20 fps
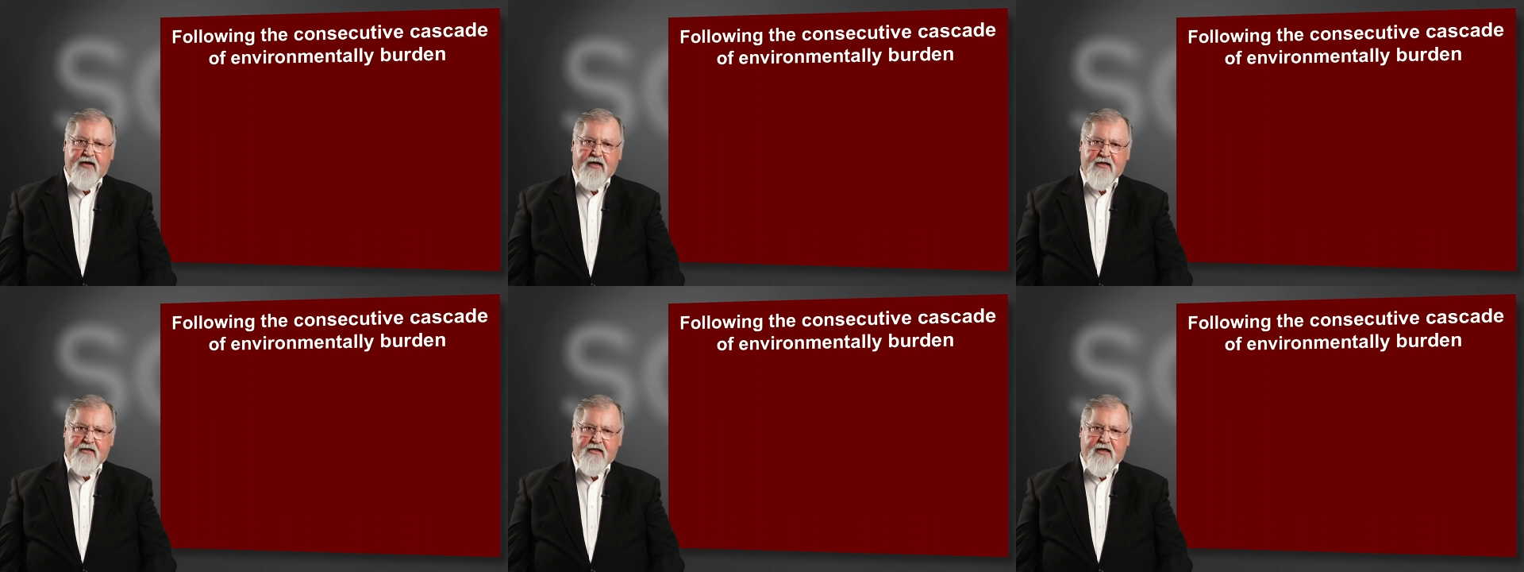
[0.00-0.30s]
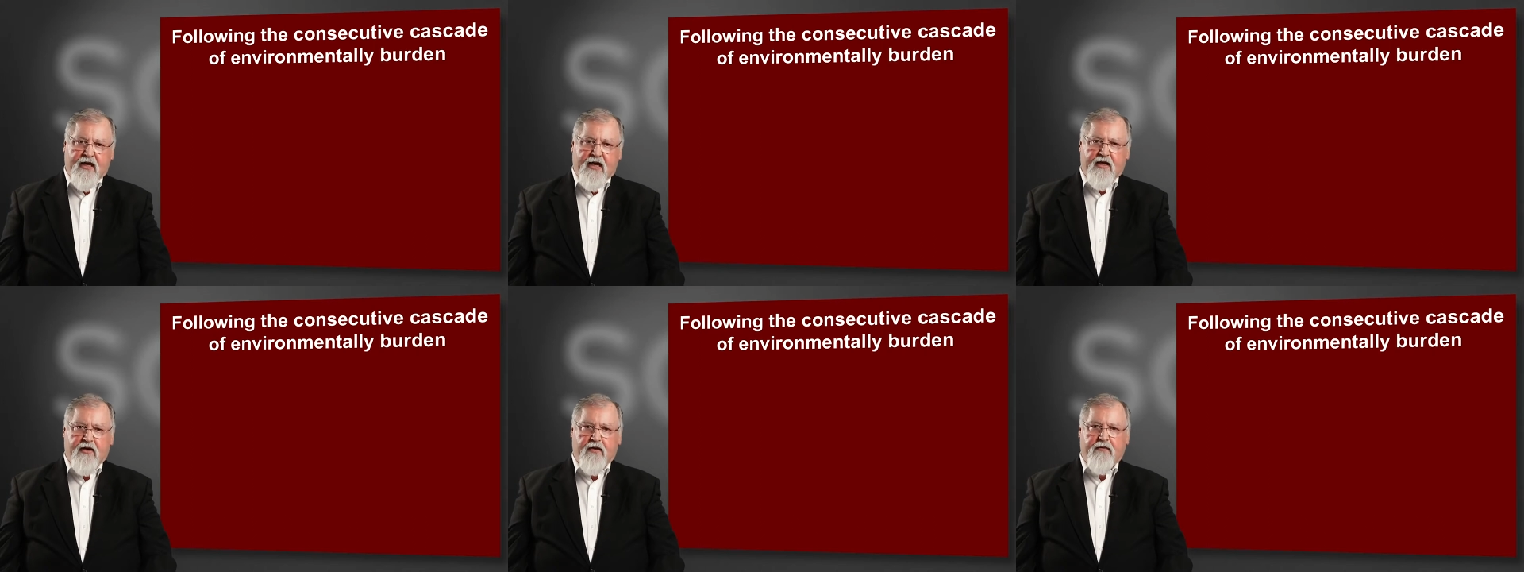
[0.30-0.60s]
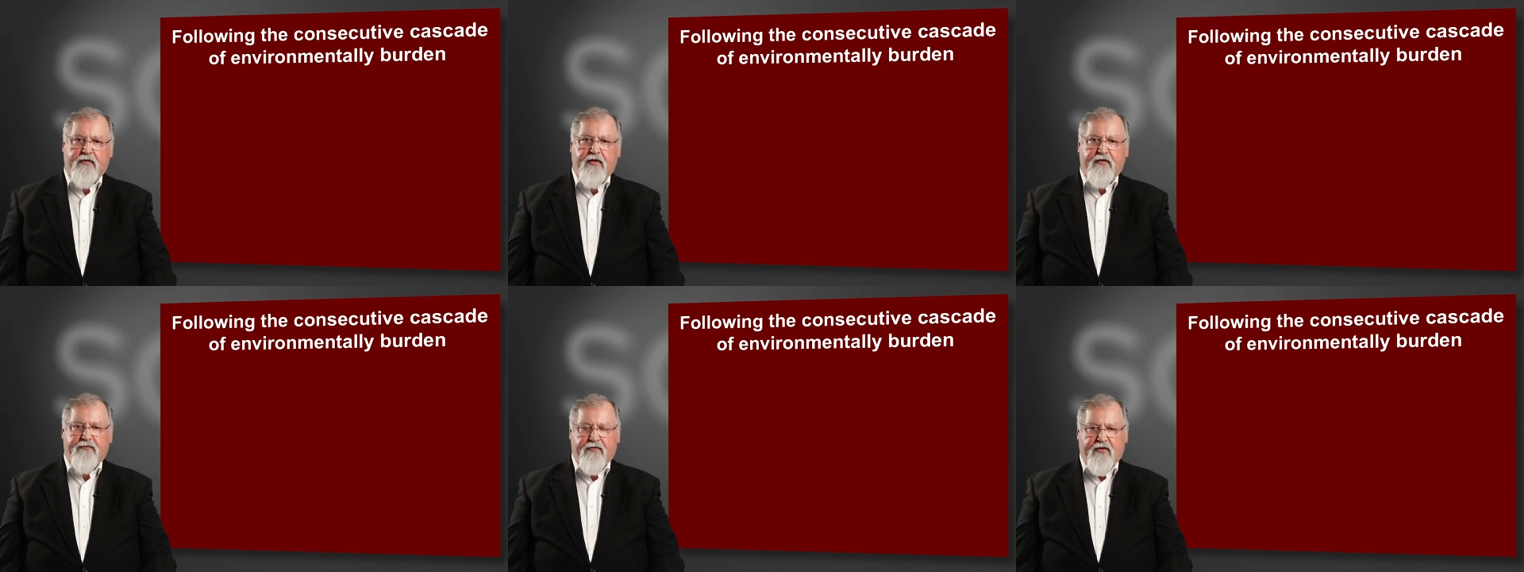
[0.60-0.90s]
cascade
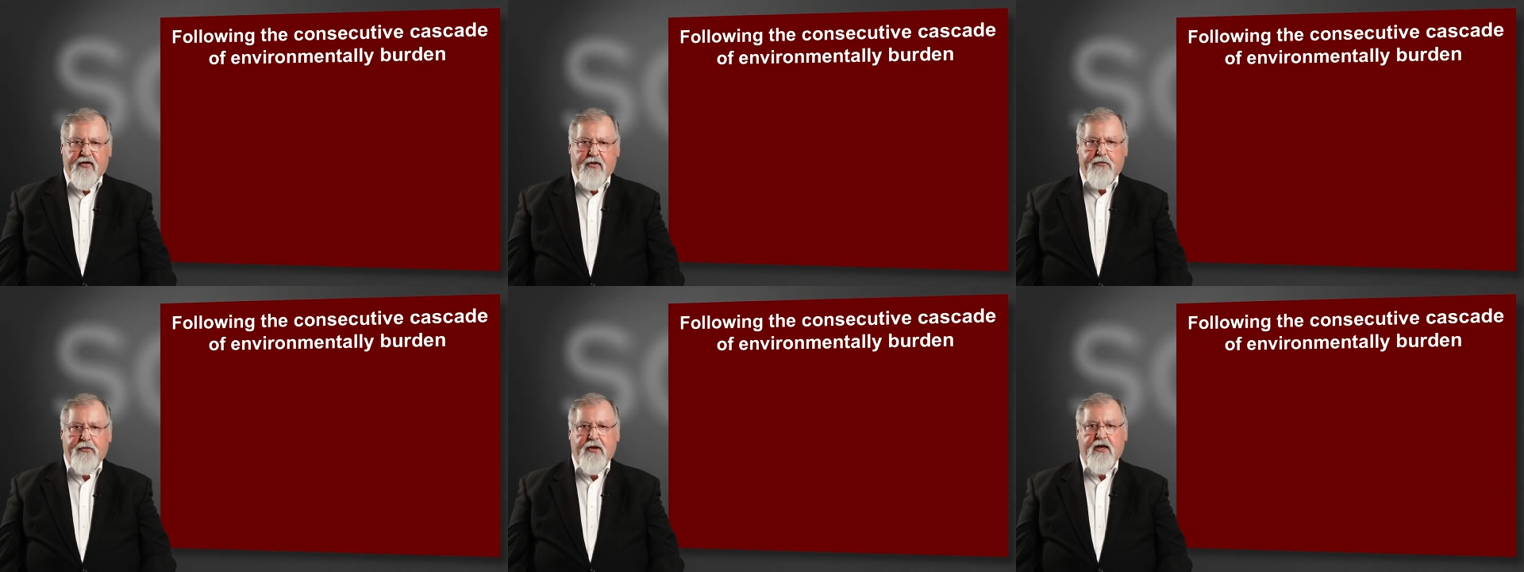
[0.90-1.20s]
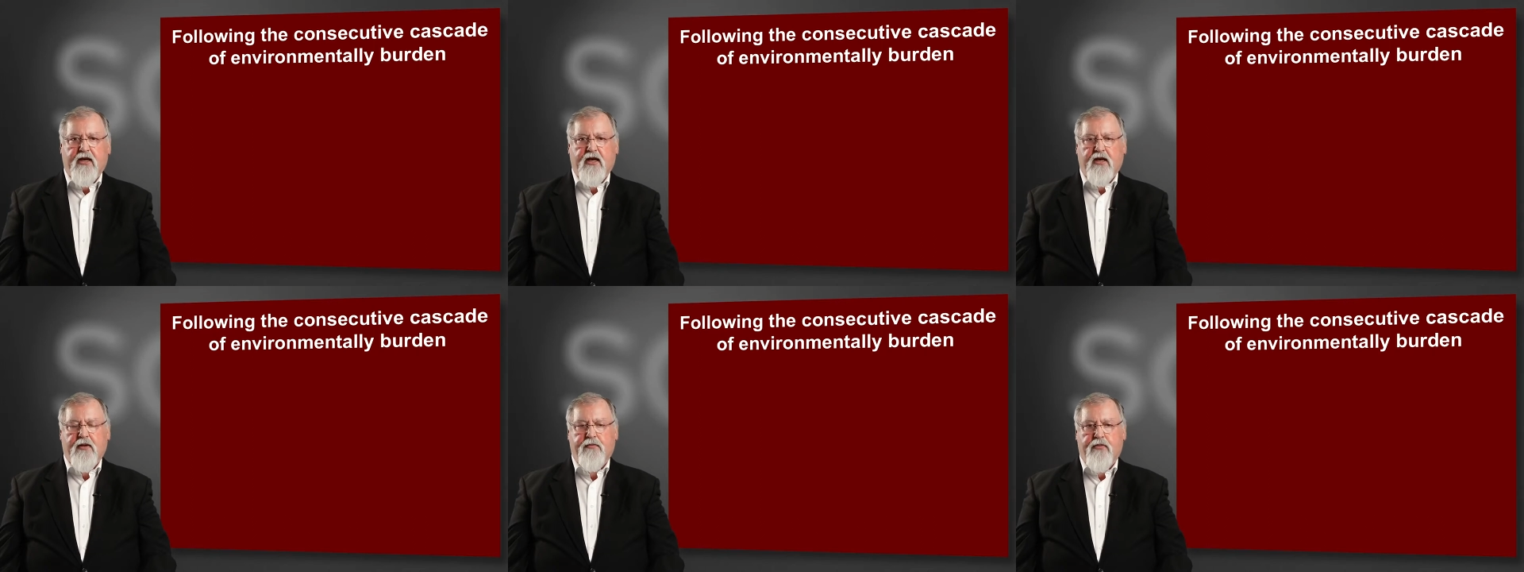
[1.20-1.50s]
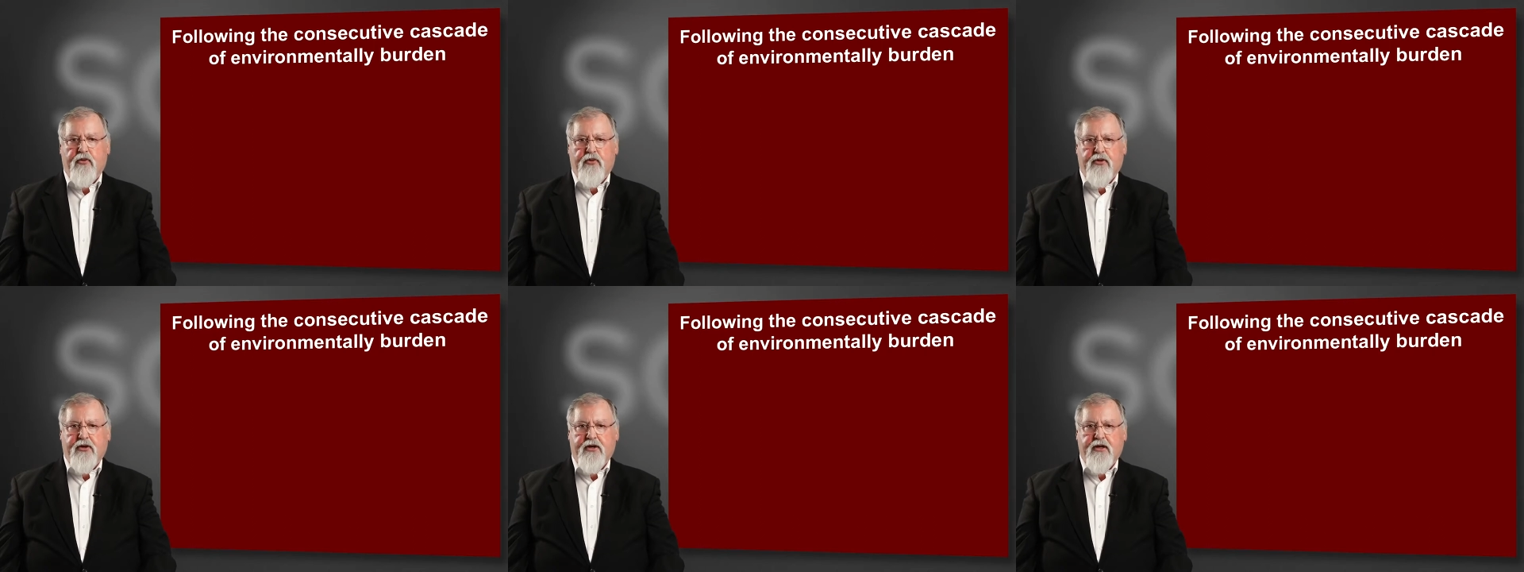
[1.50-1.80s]
of environmental
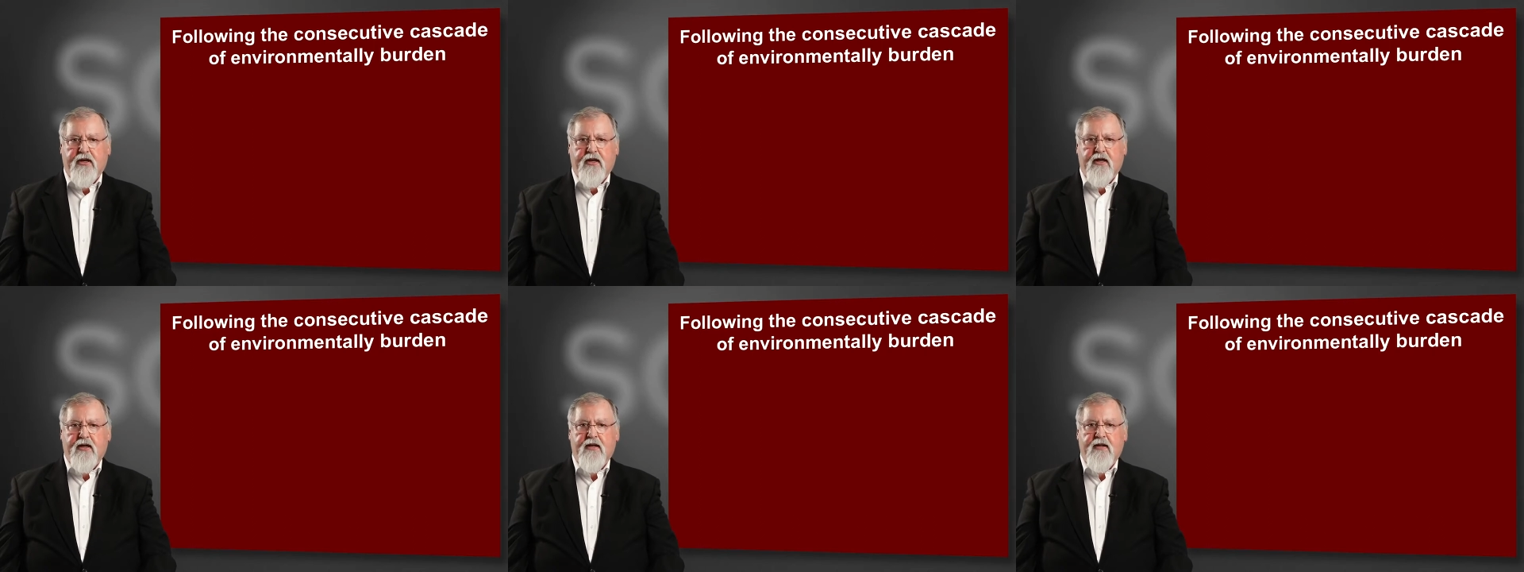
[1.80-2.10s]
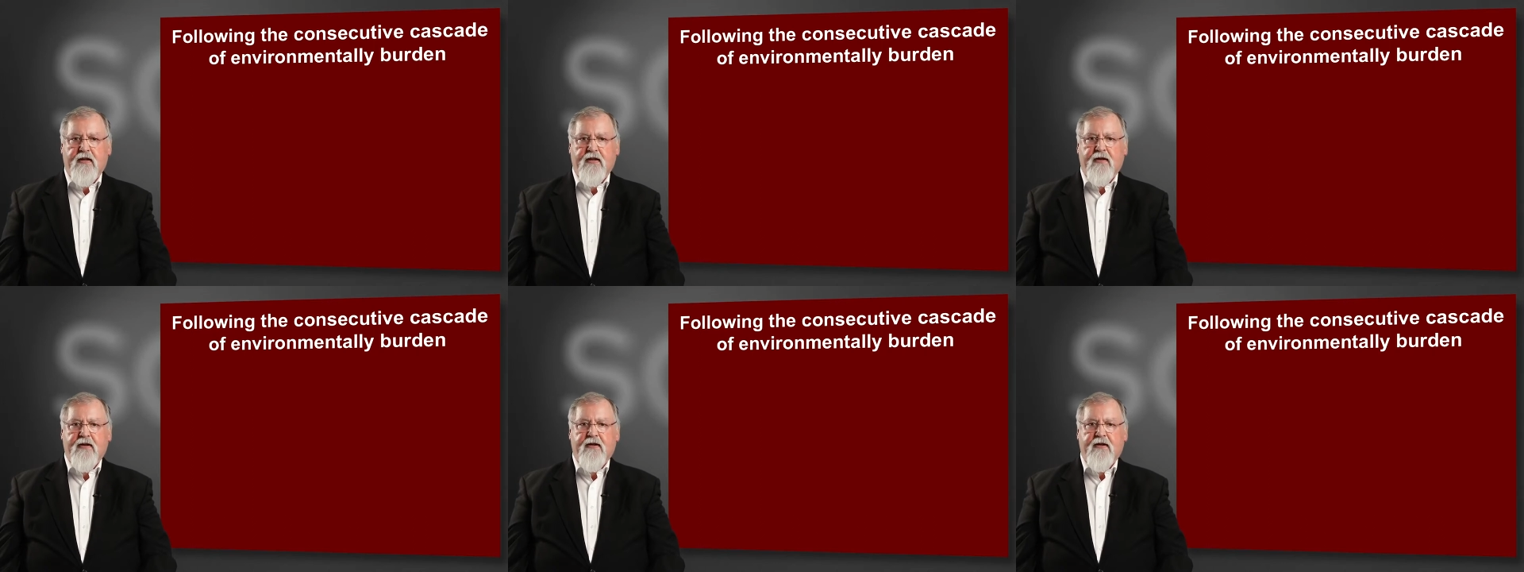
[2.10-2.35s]
burden,